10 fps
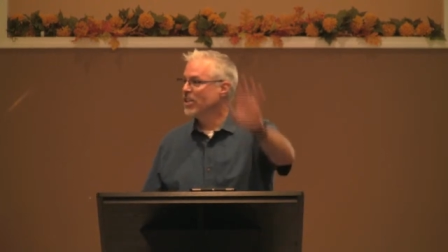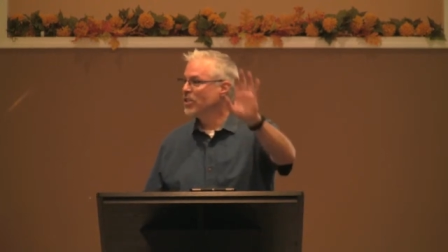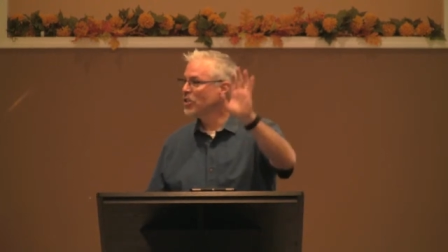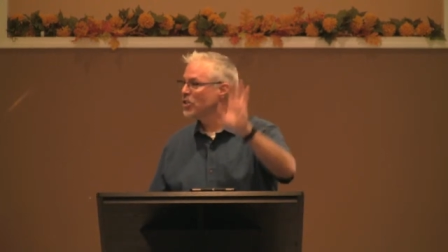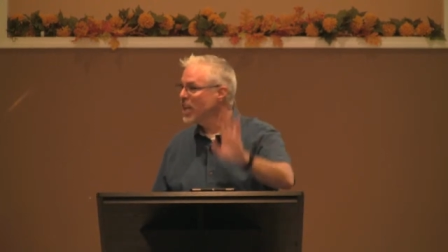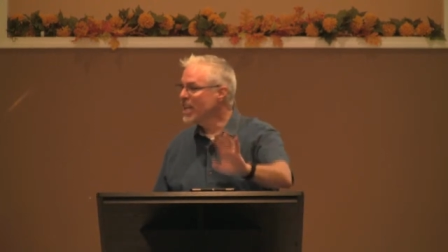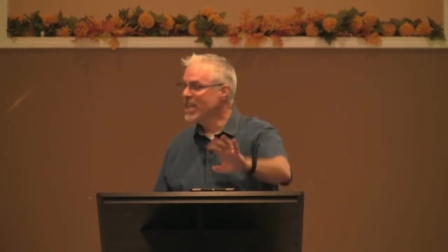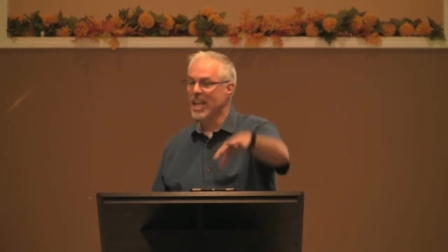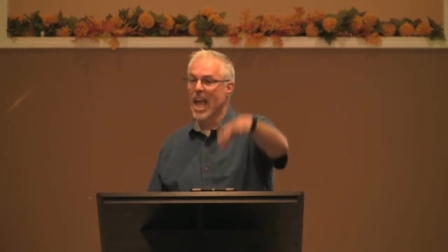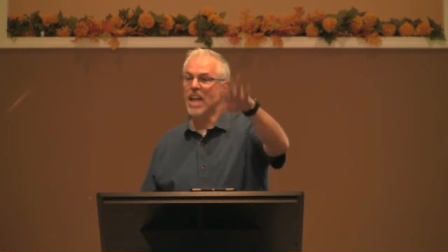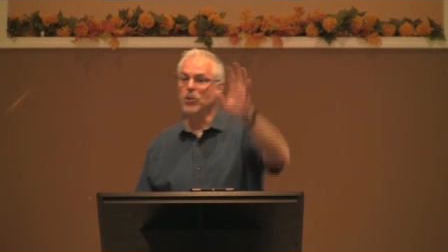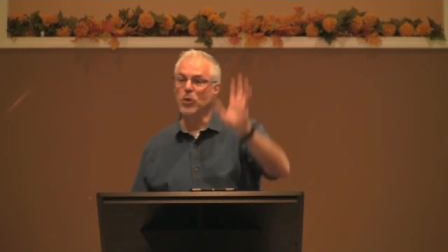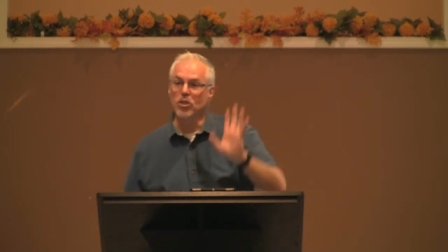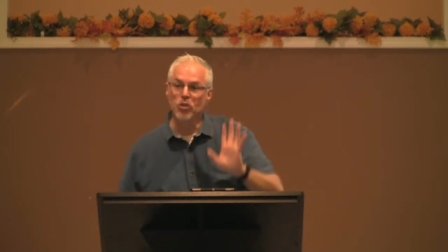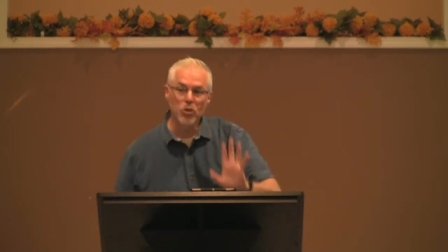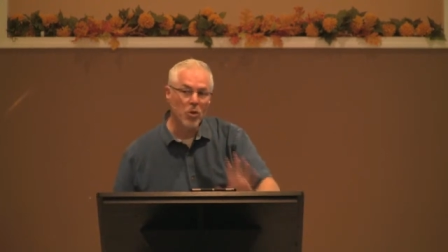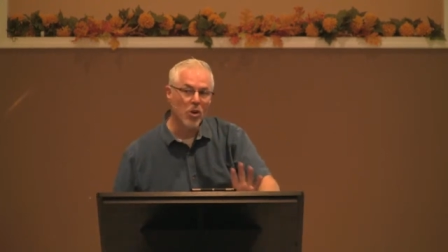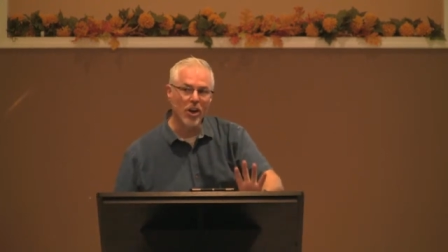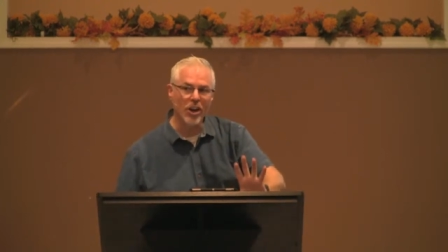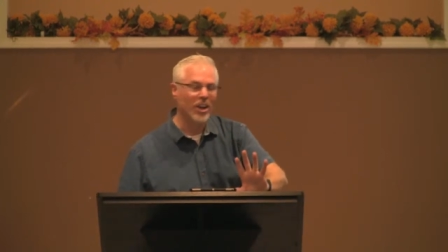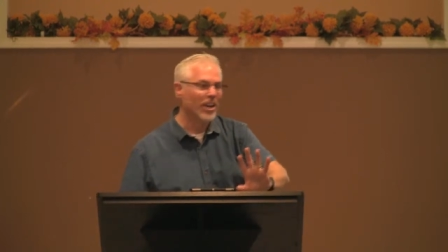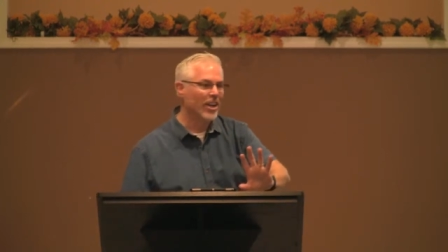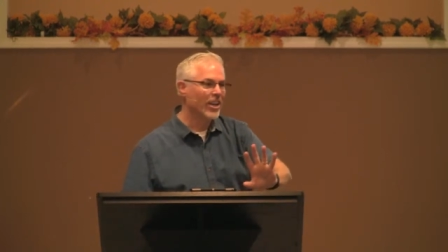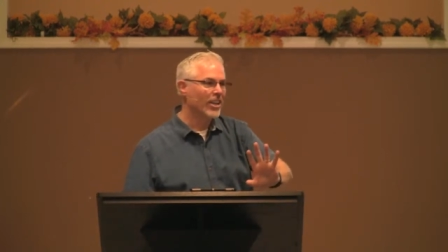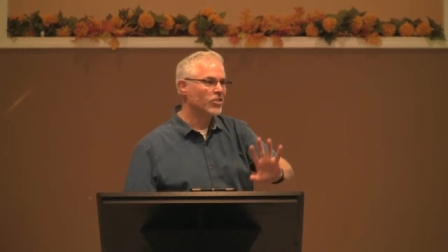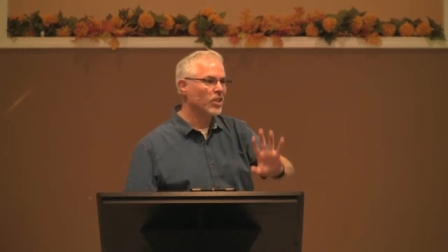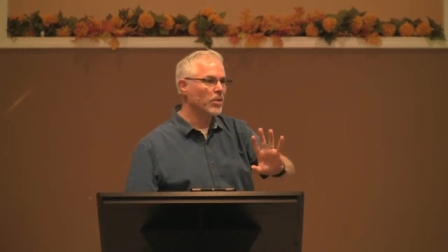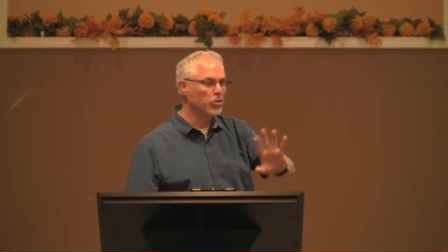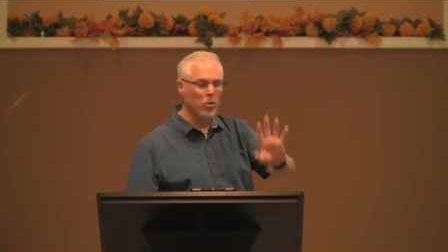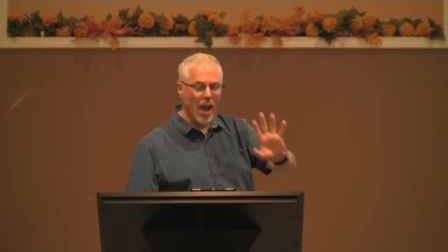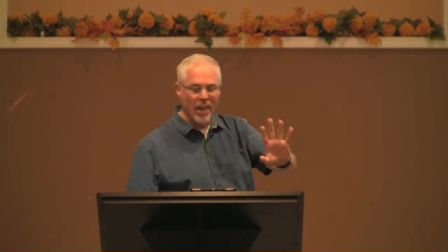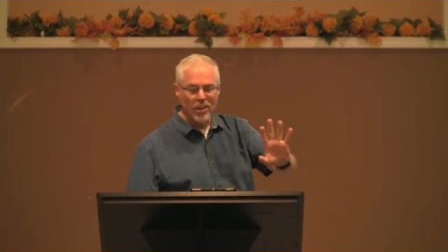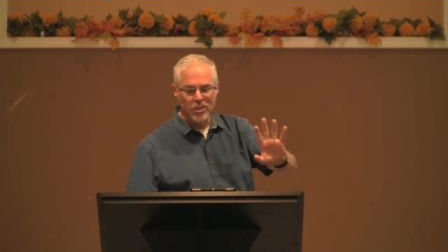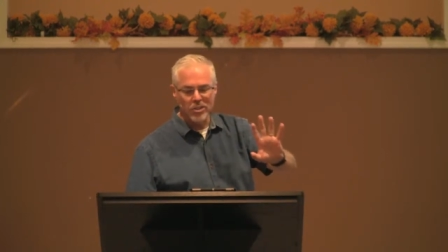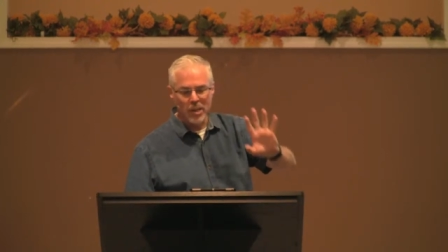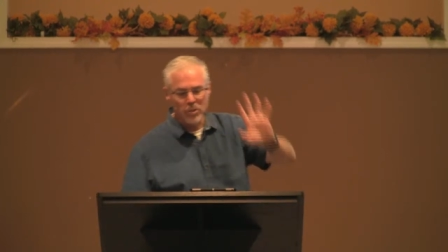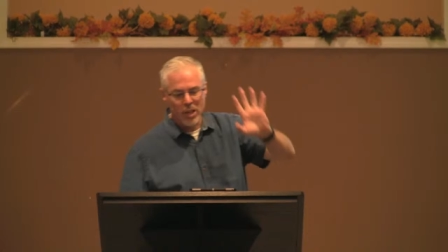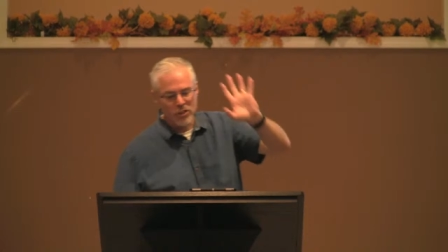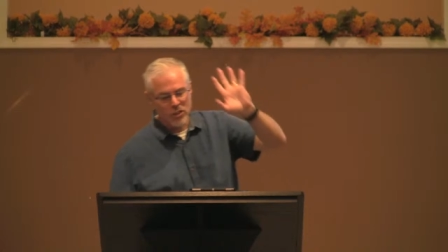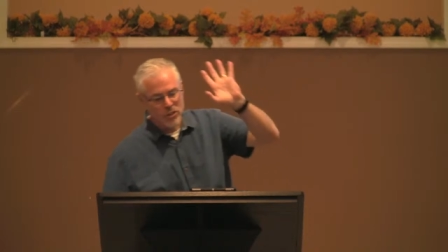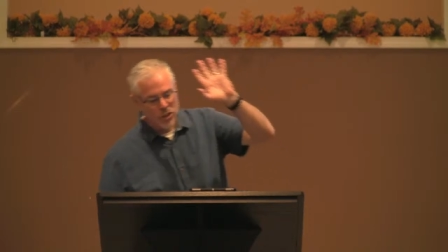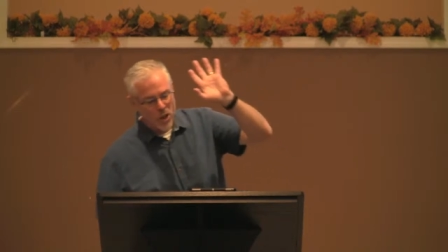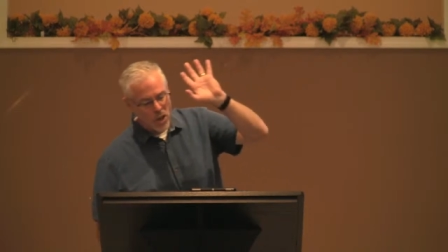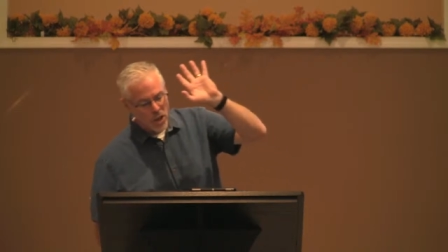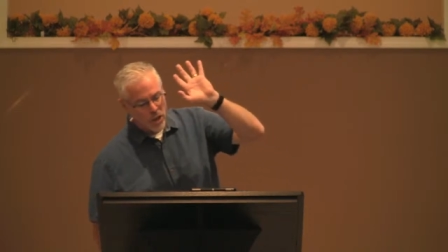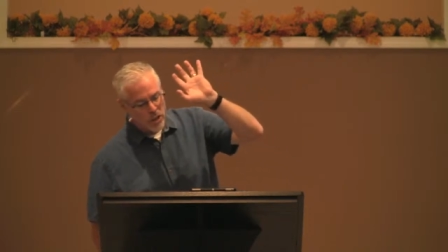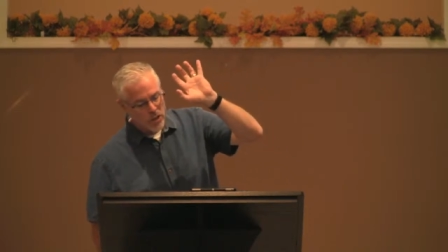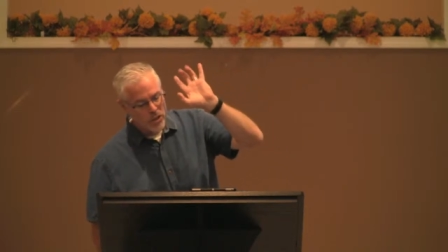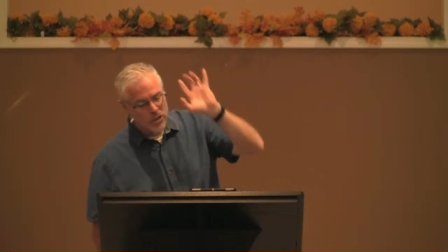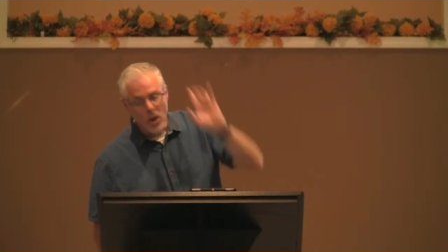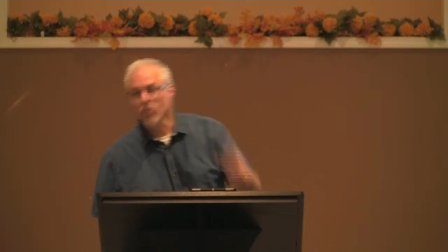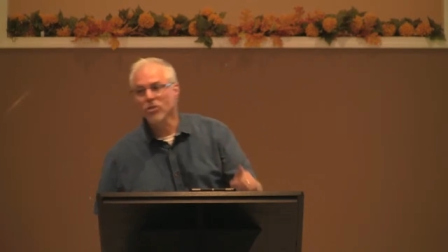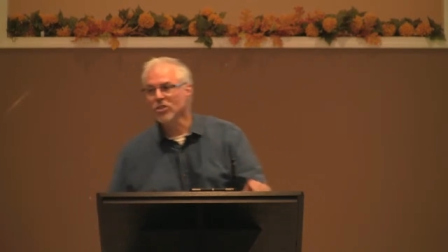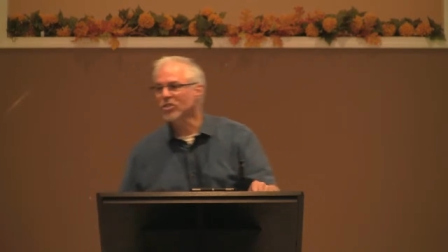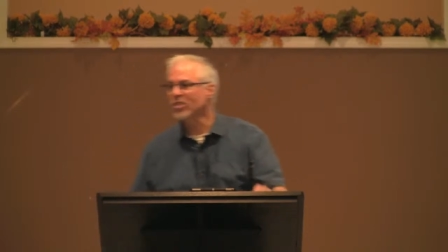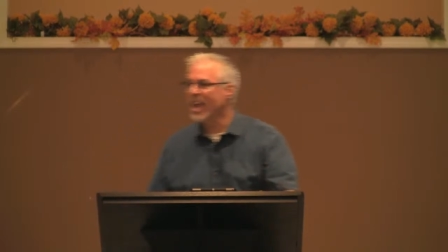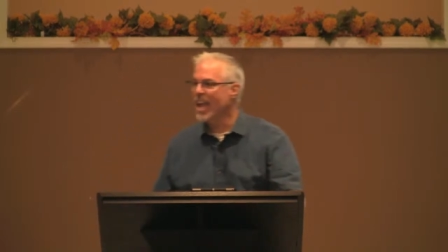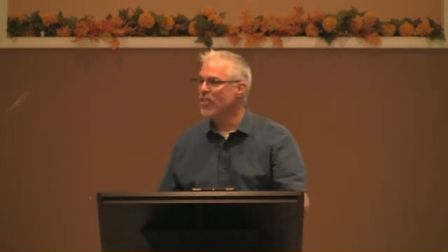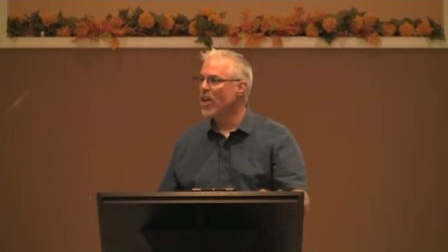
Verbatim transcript: sin and to endure trials and temptations, don't just stand